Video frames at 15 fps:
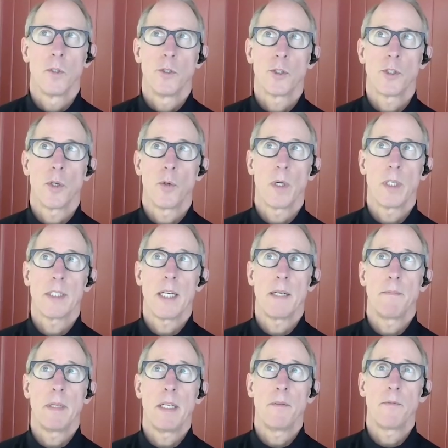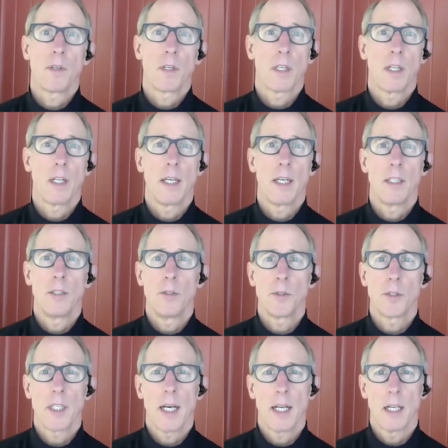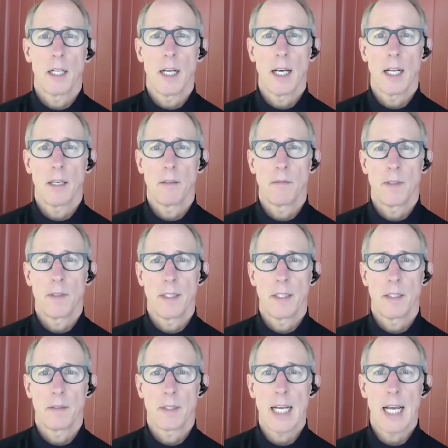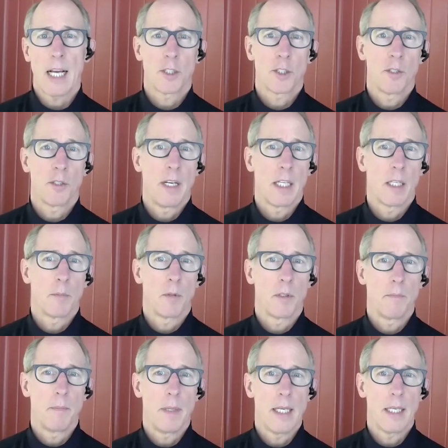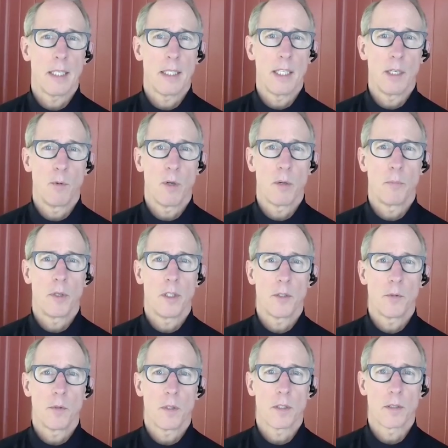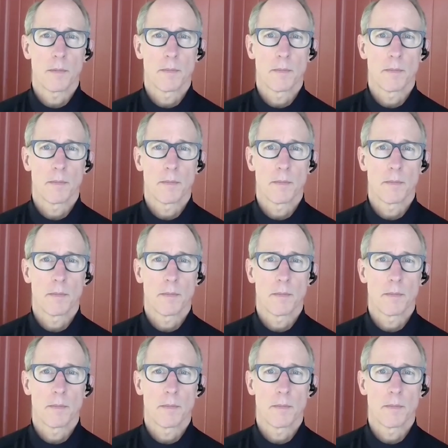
So what does that mean for a client who's got a lot of cash available in the bank and they want to put it to work?